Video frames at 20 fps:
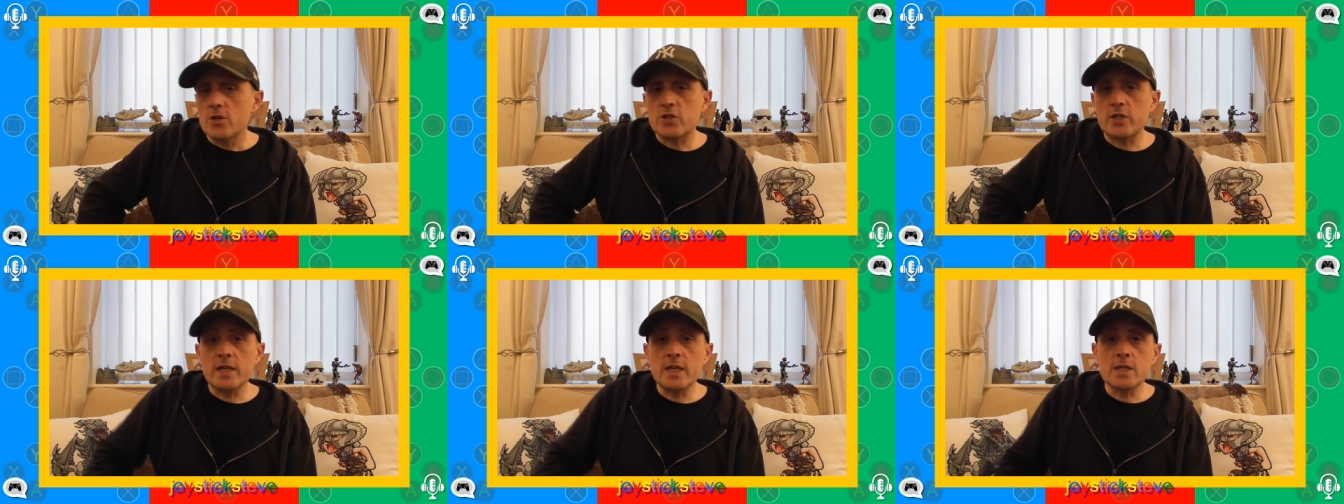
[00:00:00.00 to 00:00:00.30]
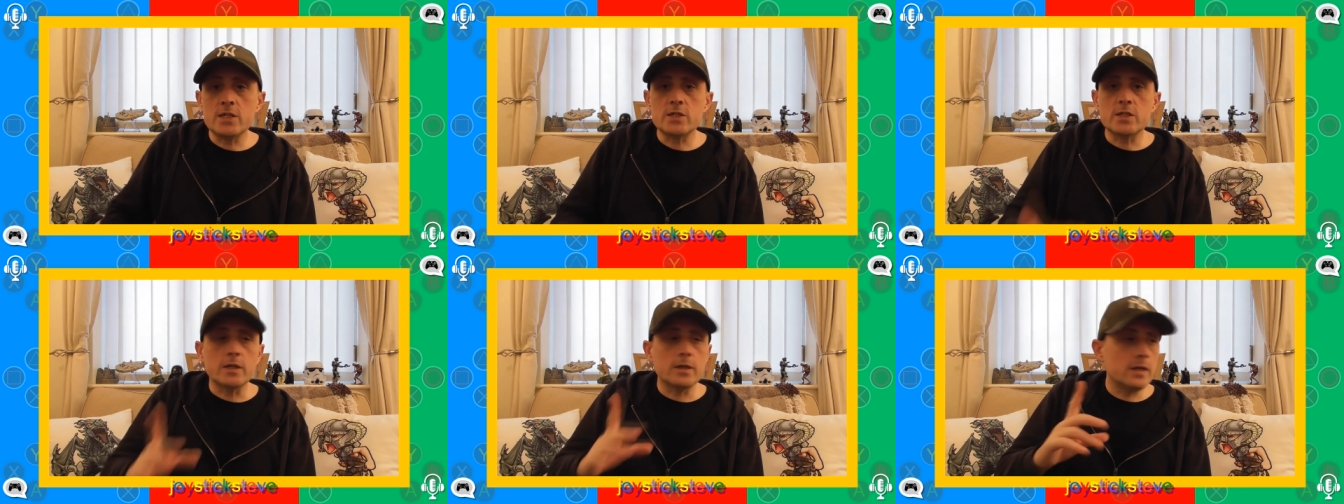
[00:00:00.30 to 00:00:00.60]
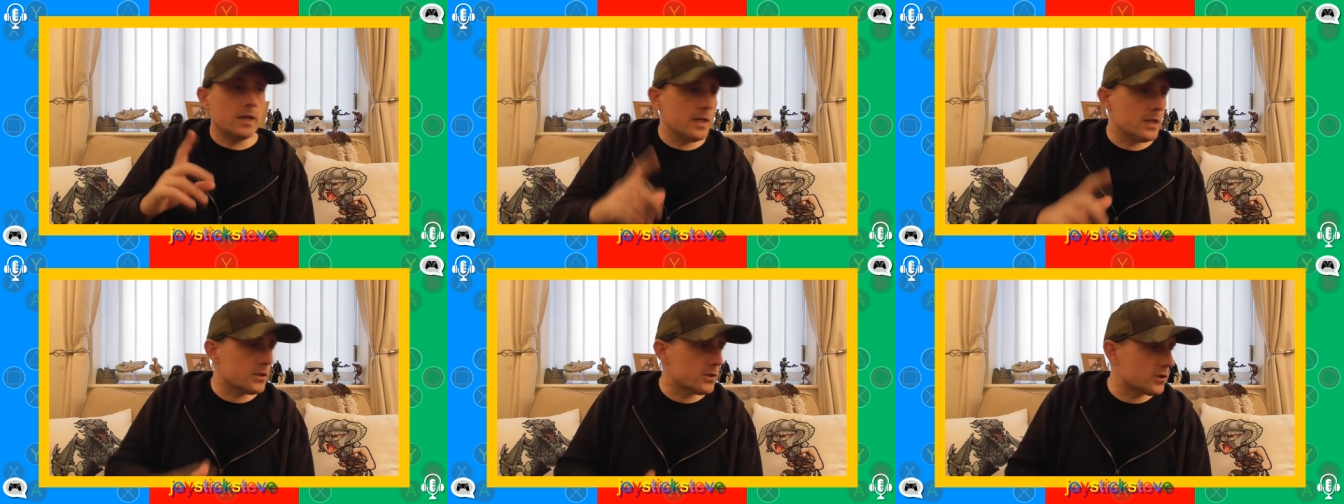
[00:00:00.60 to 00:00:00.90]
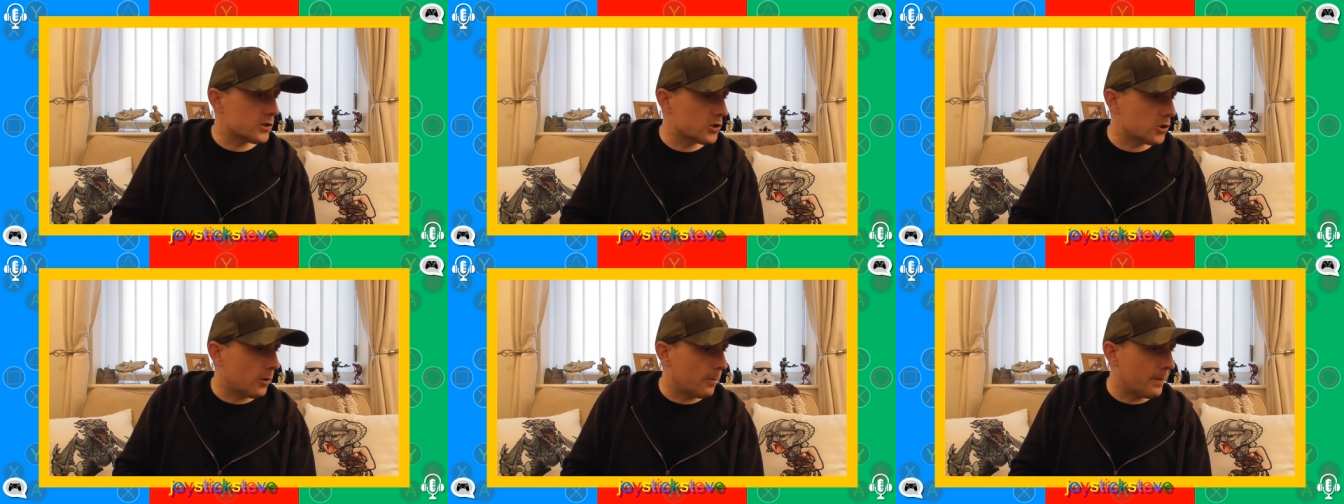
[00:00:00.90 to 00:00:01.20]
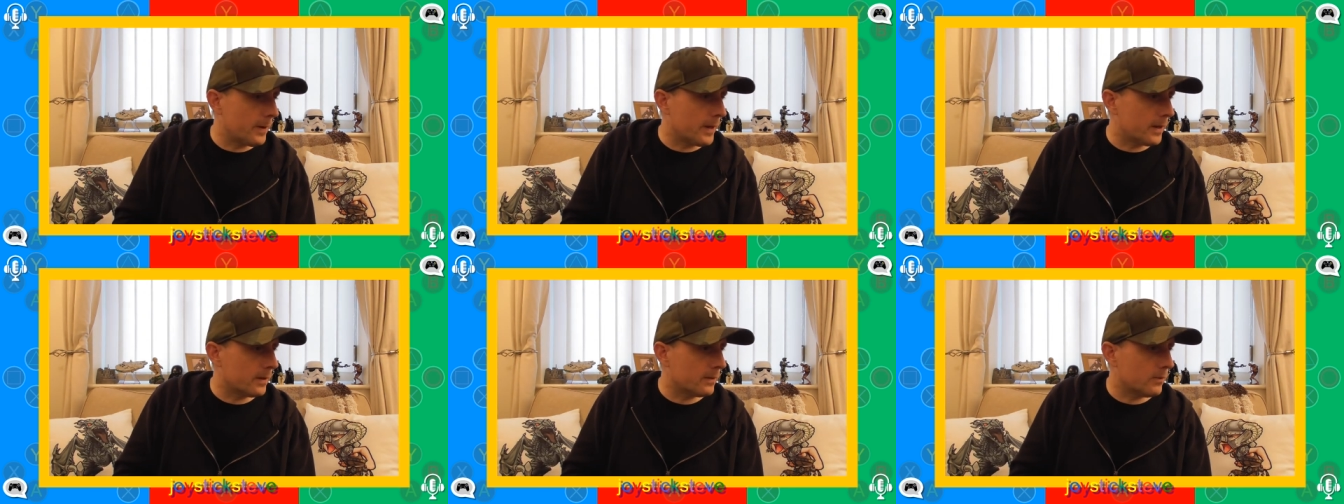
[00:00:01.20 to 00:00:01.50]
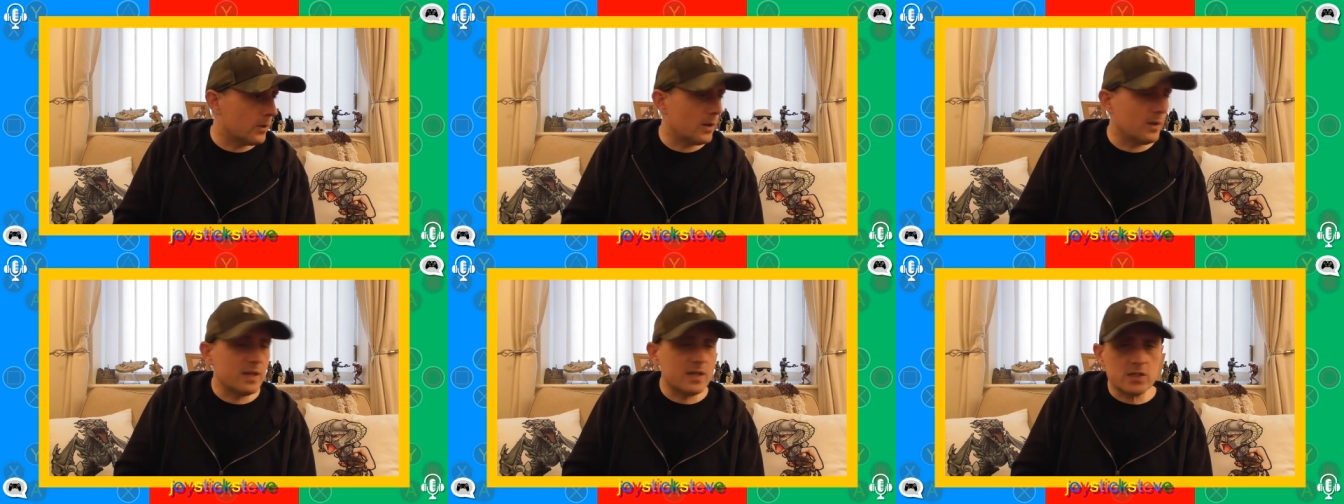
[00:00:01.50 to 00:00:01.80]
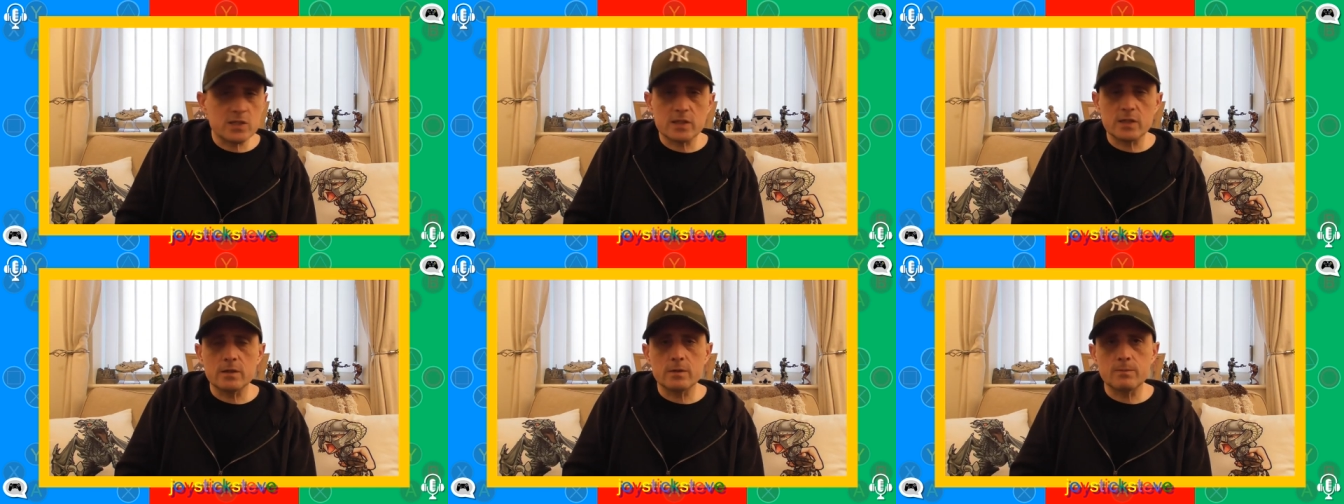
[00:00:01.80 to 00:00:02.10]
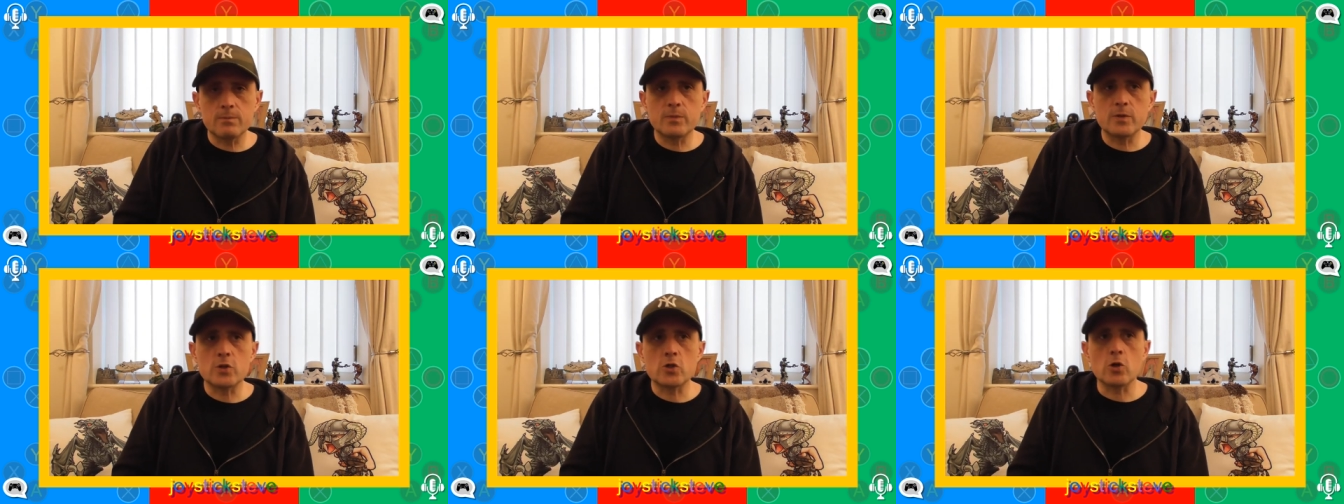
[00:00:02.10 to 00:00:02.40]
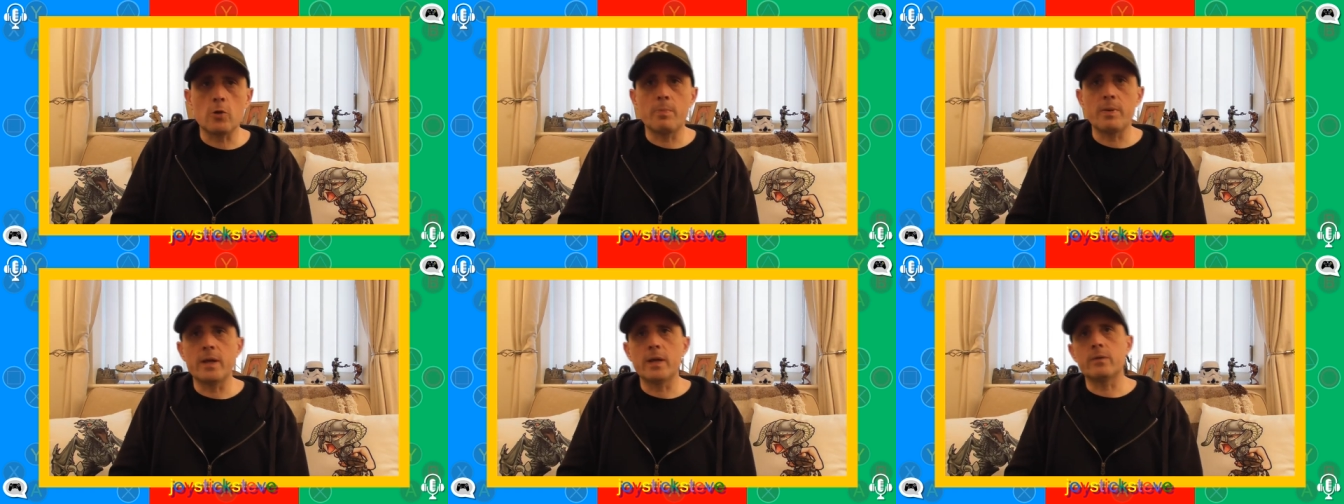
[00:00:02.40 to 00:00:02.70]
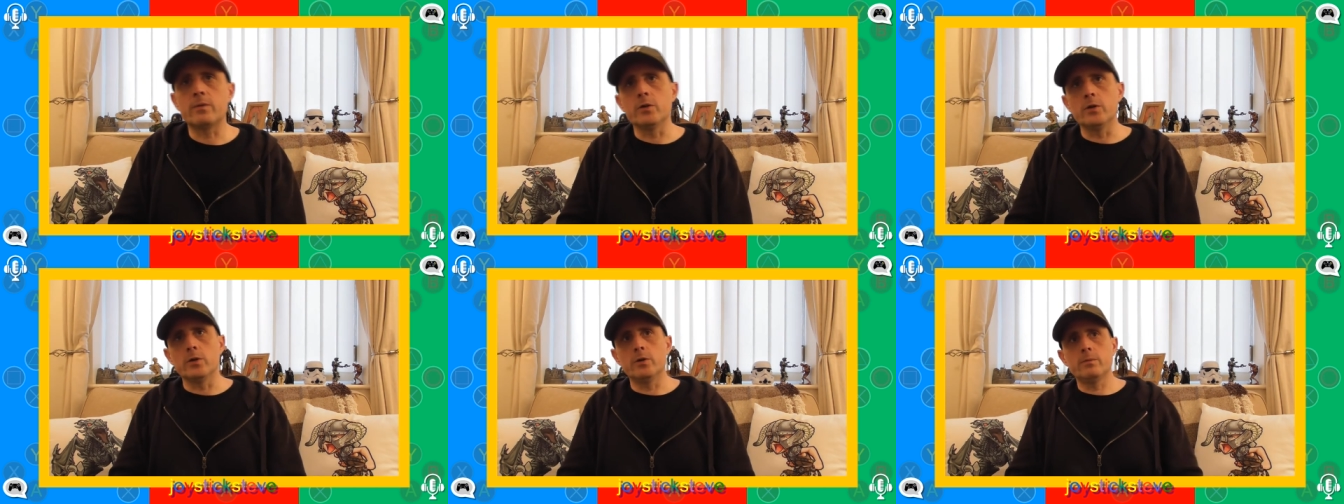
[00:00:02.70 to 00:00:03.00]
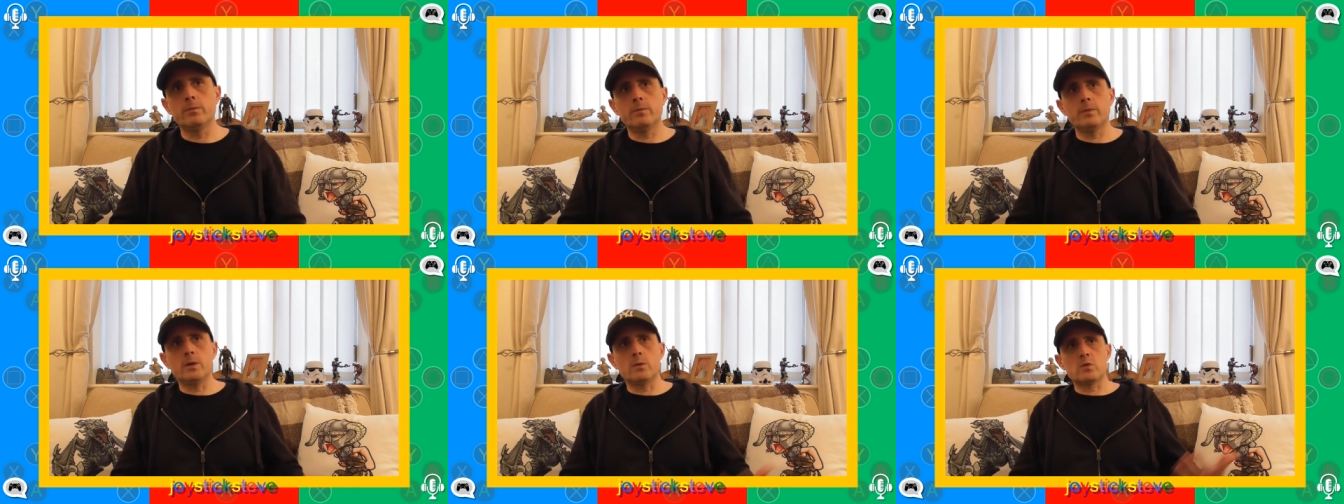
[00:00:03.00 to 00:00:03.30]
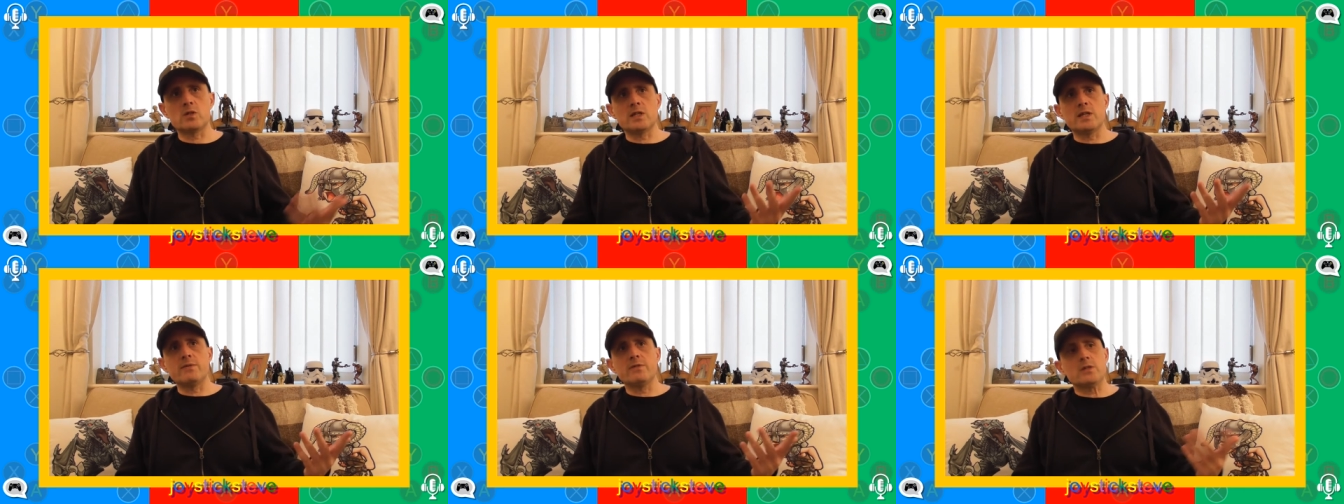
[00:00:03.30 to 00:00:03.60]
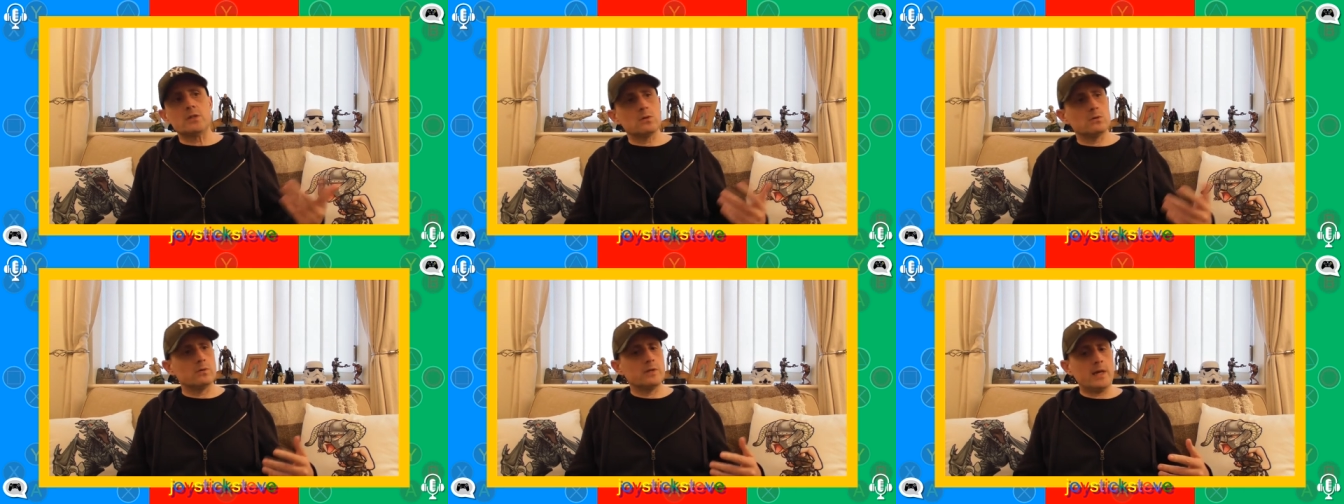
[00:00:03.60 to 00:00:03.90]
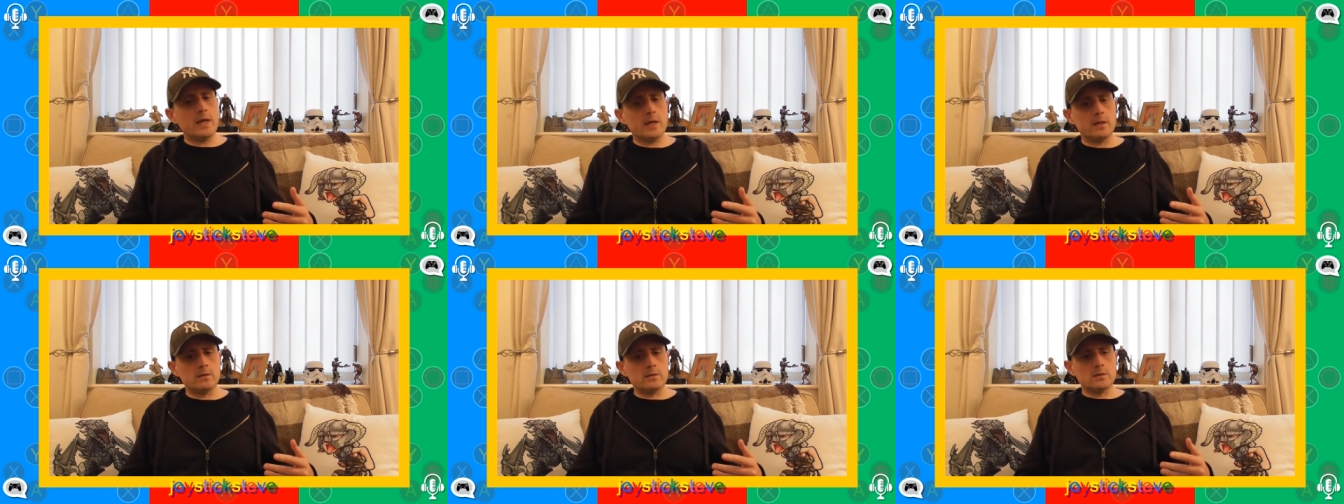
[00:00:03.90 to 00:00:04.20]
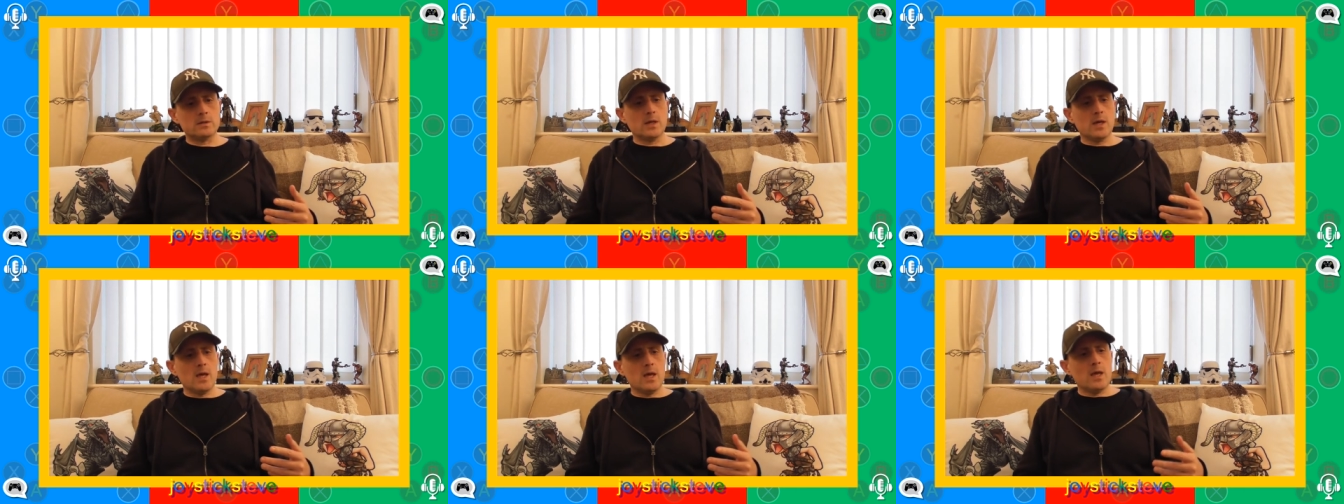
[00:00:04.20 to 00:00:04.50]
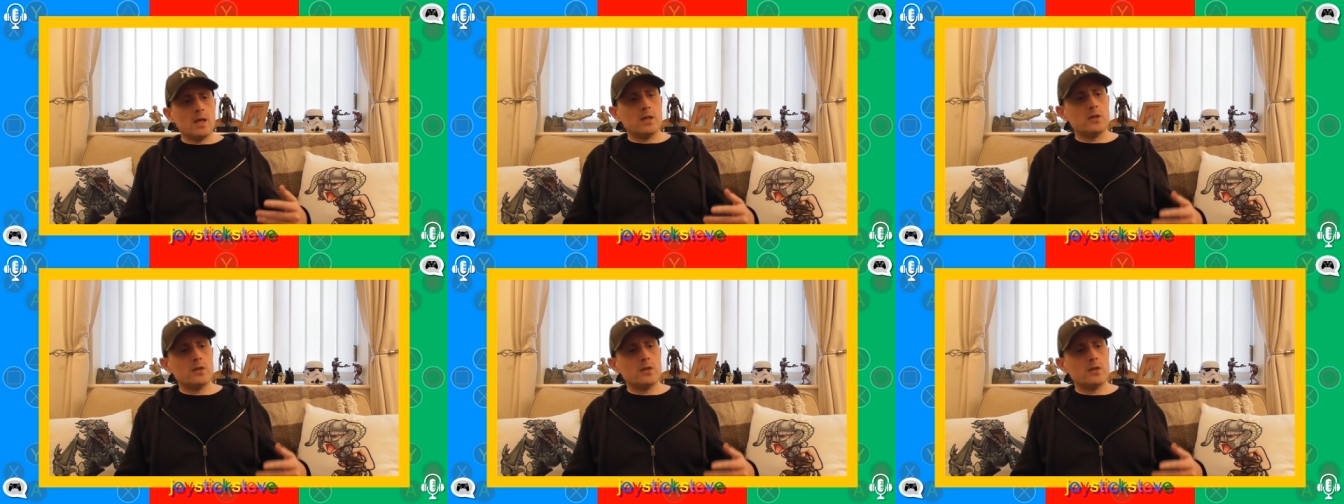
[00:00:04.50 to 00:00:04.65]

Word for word: So here's the here's the topic. Well, here's the, the topic that I was leaving till the end.